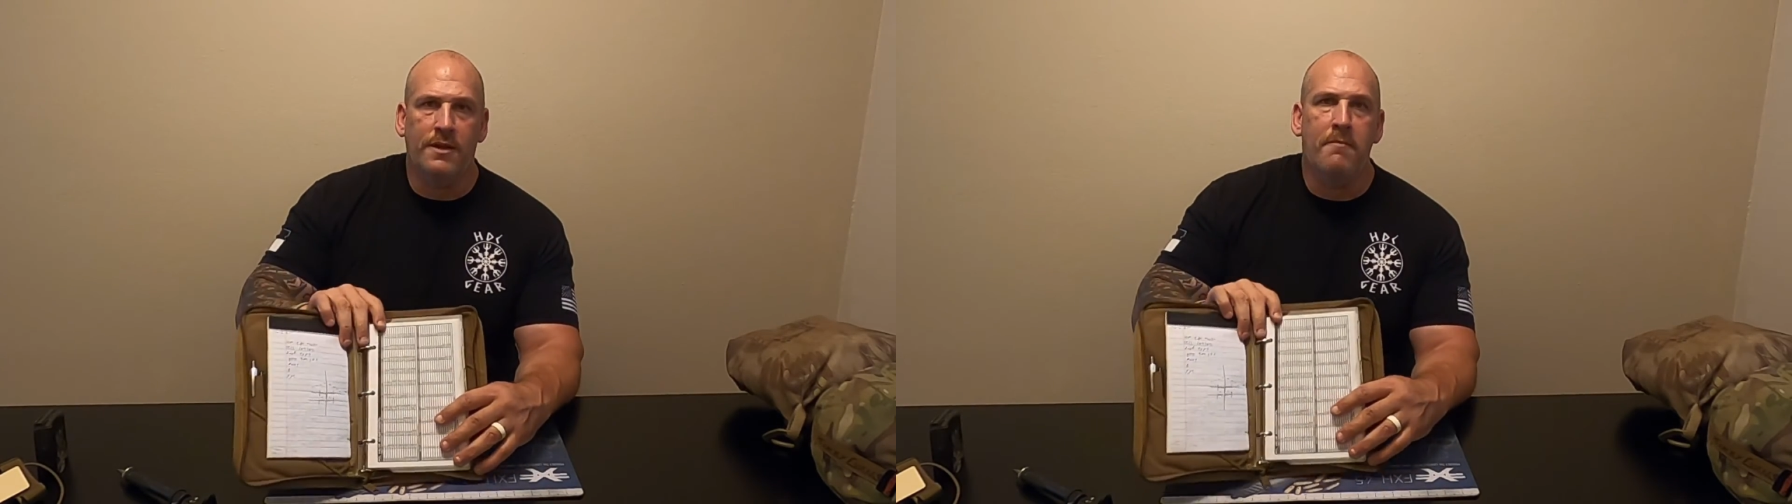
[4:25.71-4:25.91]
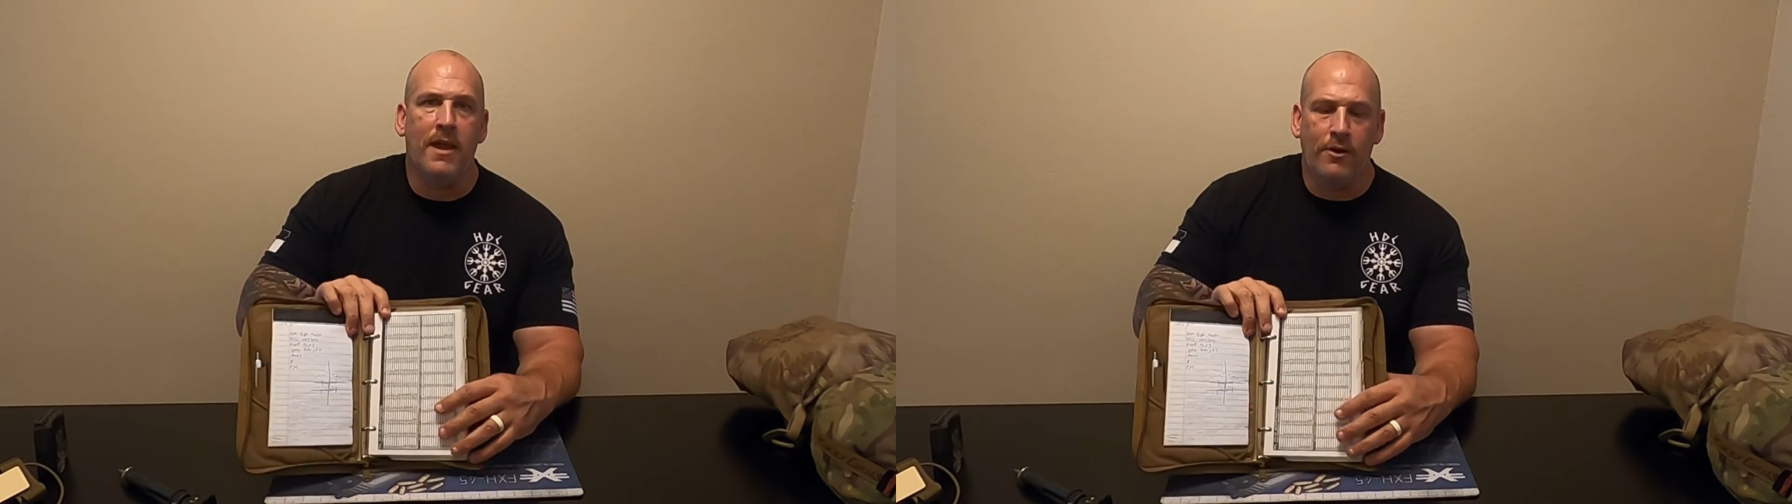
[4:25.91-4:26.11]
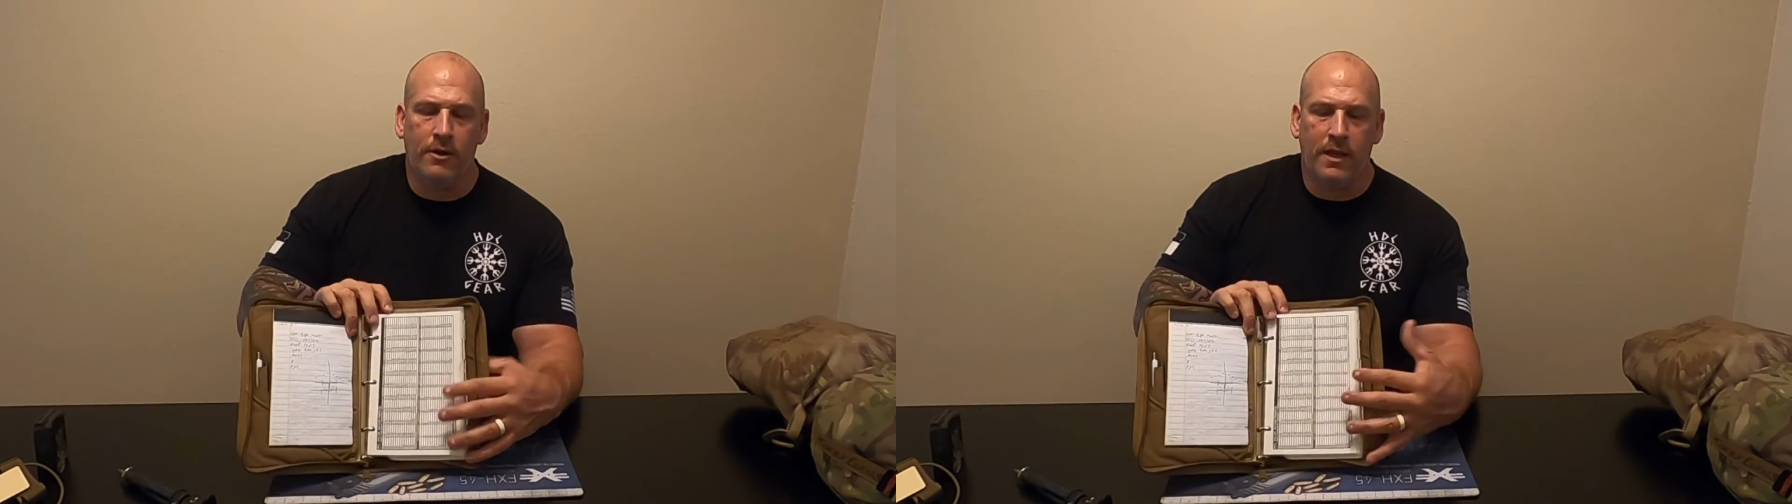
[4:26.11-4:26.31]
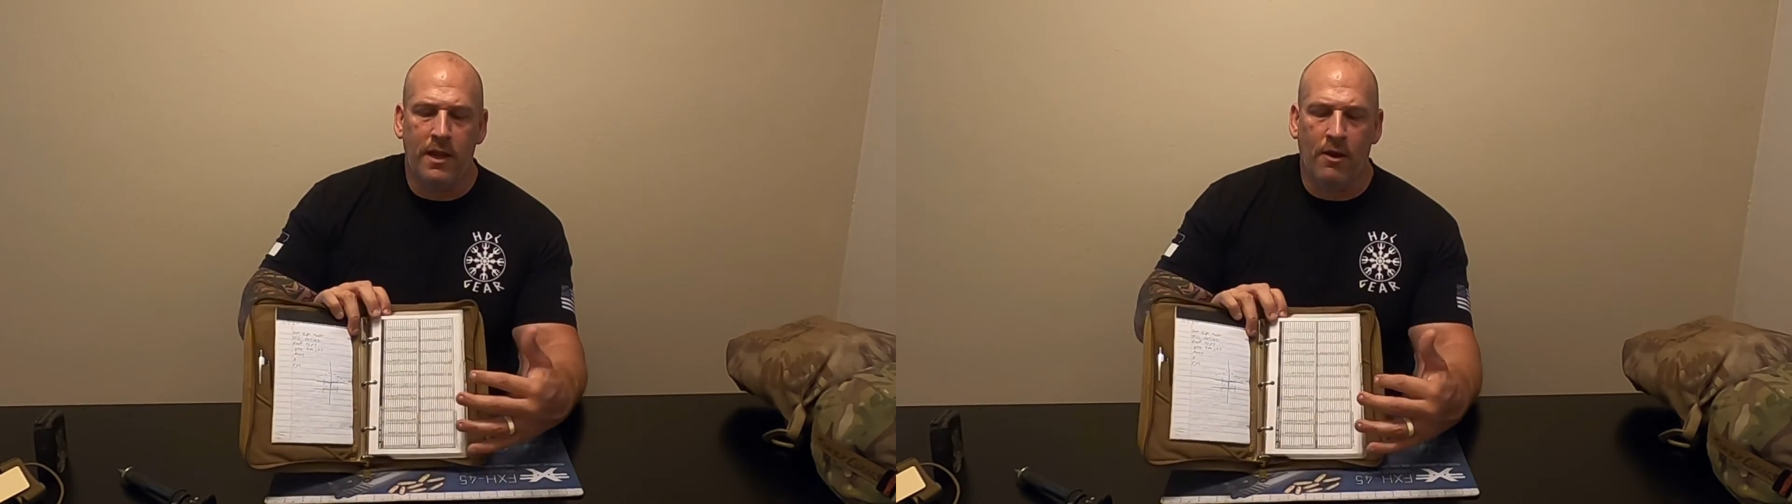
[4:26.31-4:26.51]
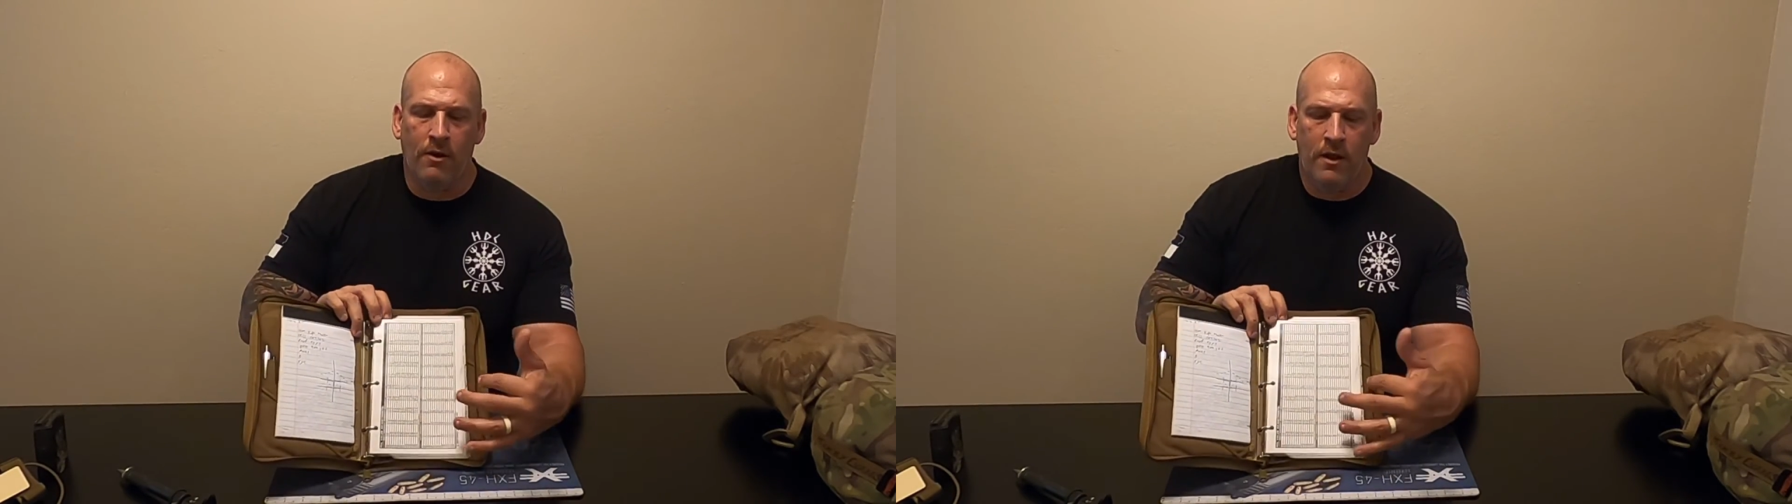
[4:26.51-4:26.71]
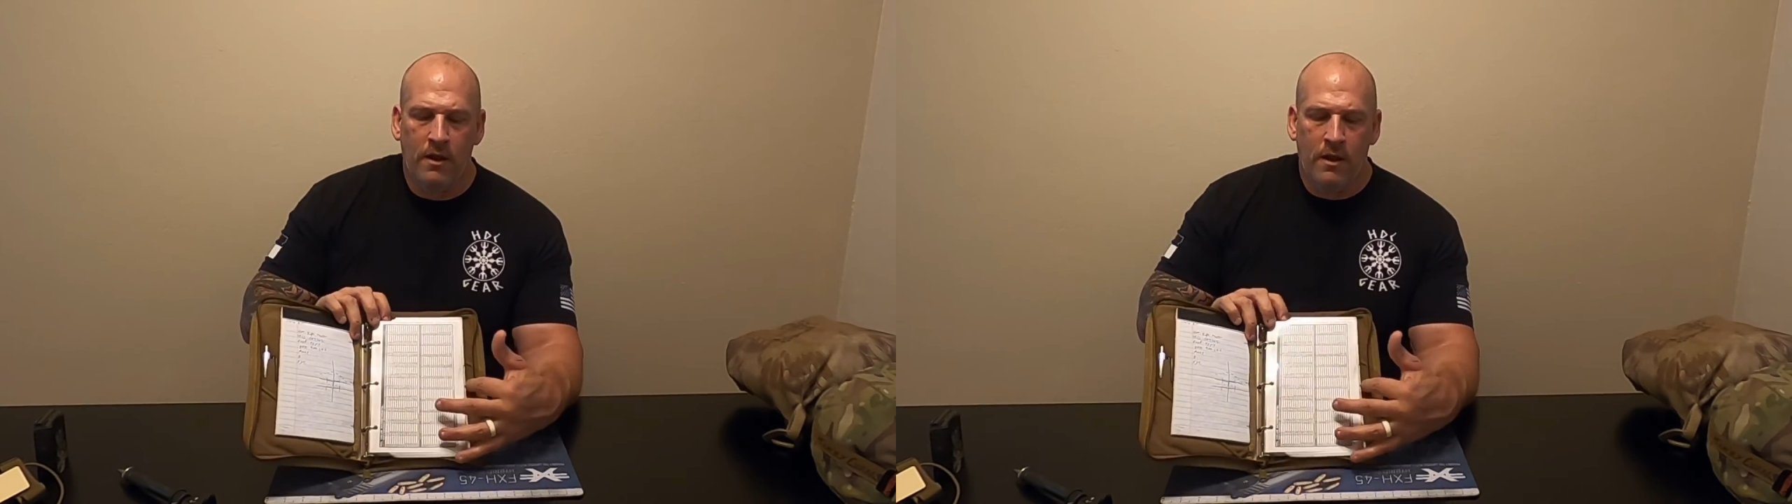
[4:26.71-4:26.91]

they make good gear.